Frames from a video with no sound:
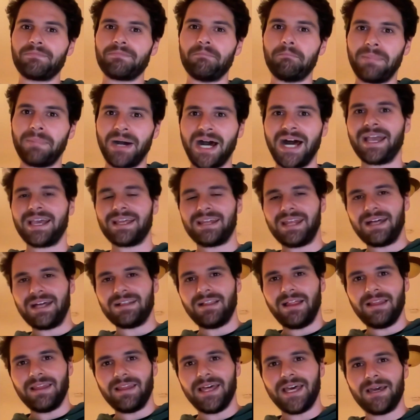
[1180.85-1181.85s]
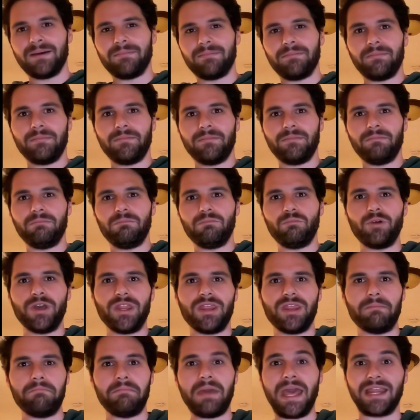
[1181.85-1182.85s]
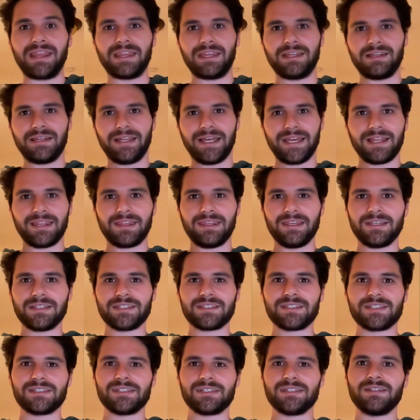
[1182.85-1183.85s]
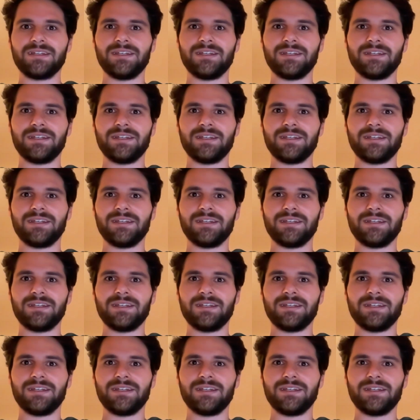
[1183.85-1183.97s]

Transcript: by an LLM with a method like this.